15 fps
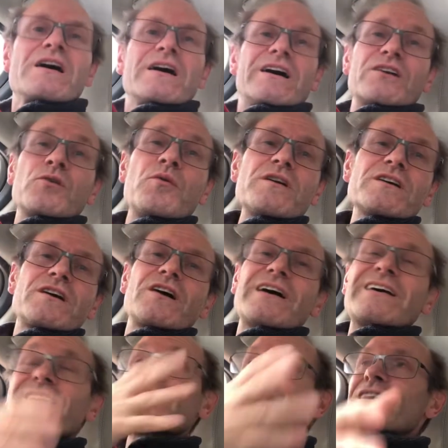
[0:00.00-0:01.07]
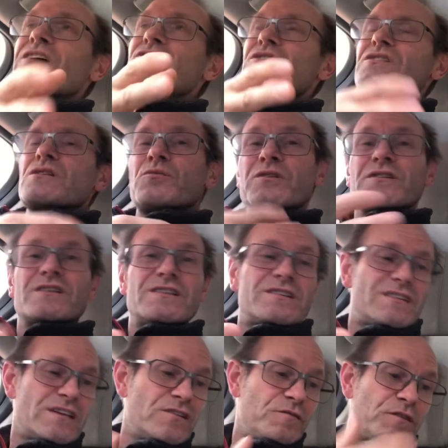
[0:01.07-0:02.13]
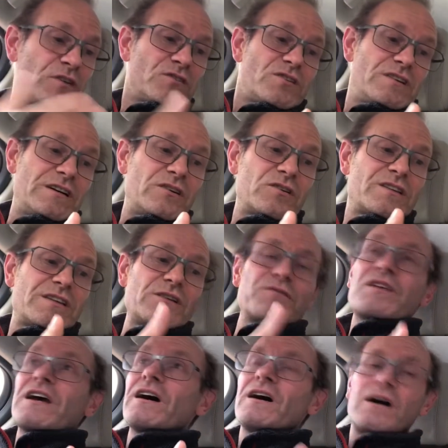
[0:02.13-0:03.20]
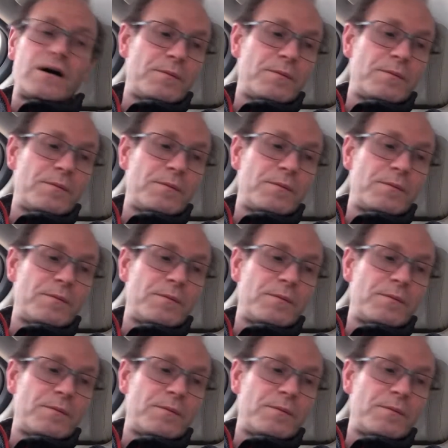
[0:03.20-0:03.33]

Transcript: I don't want to cut anything out because I want you to see the functionality of the app,